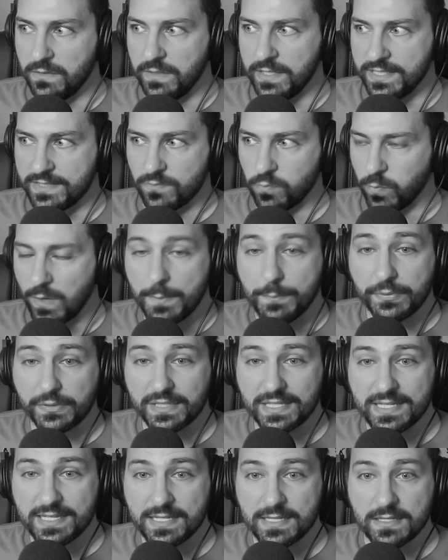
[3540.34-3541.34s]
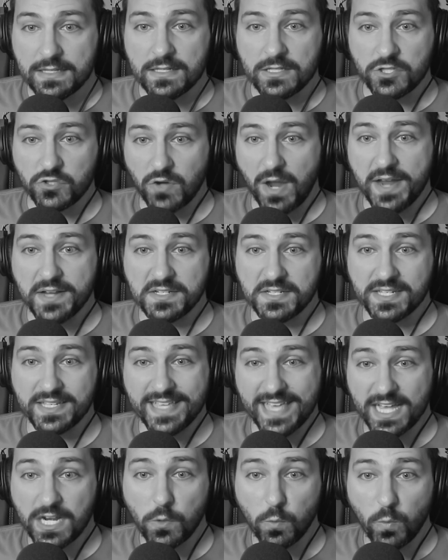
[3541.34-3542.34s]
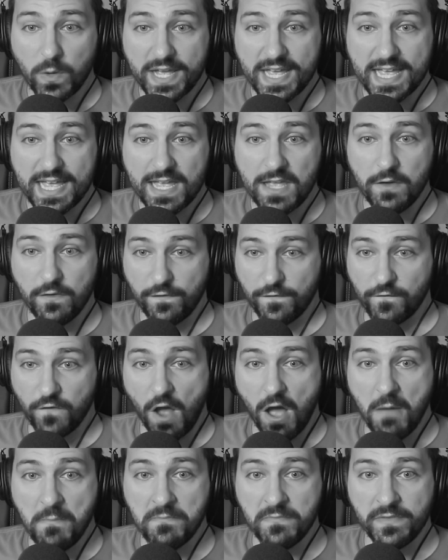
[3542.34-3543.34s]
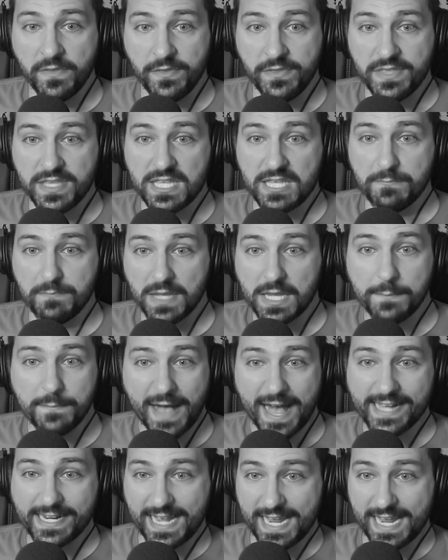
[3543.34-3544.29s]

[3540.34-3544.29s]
it's Ripley trying to get away from the big bad